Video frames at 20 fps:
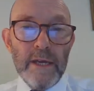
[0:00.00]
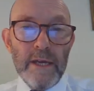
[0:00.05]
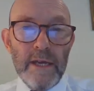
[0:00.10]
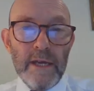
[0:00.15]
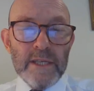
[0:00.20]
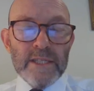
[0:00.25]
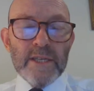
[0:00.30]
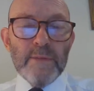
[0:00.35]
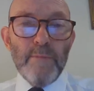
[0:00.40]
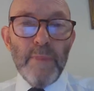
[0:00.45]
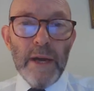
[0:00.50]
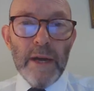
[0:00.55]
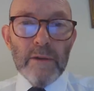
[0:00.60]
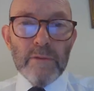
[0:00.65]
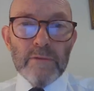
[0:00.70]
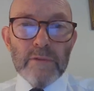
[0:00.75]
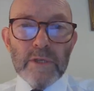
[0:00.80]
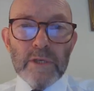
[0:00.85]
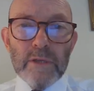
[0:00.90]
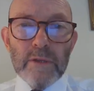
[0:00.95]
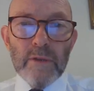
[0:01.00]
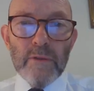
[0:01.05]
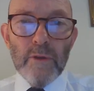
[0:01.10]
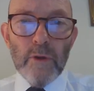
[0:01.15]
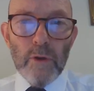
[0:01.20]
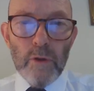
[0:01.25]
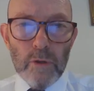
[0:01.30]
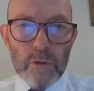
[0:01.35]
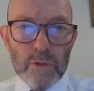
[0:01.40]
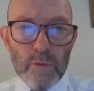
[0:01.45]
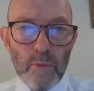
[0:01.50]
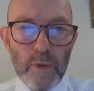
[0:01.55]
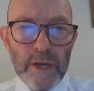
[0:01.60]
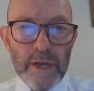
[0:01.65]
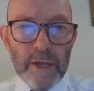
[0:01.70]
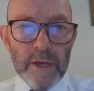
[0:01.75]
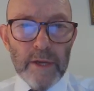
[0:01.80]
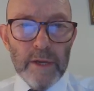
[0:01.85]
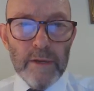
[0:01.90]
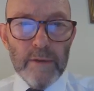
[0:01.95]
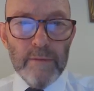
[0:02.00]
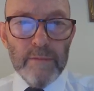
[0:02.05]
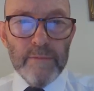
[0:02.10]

is about the hoodwink,